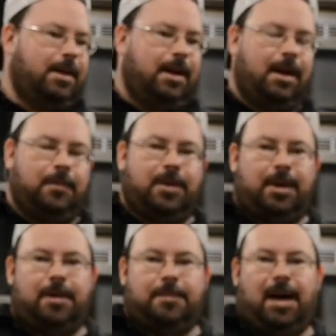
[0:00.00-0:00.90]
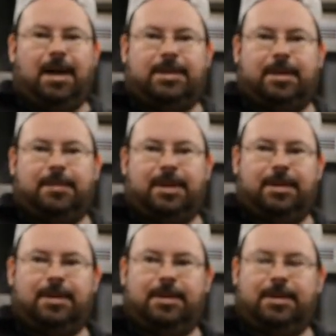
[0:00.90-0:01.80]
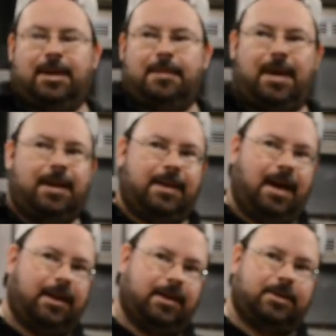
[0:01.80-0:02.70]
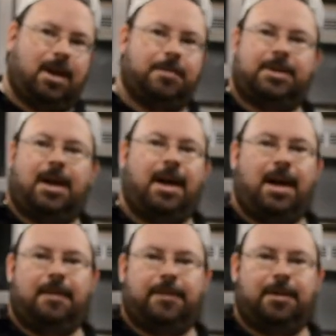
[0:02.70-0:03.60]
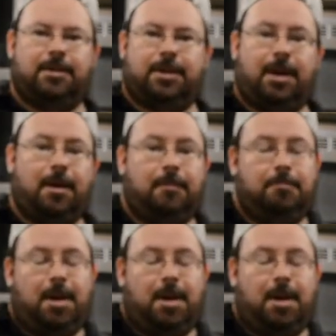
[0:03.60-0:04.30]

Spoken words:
I didn't want to go buy something. I made that contraption I have years ago.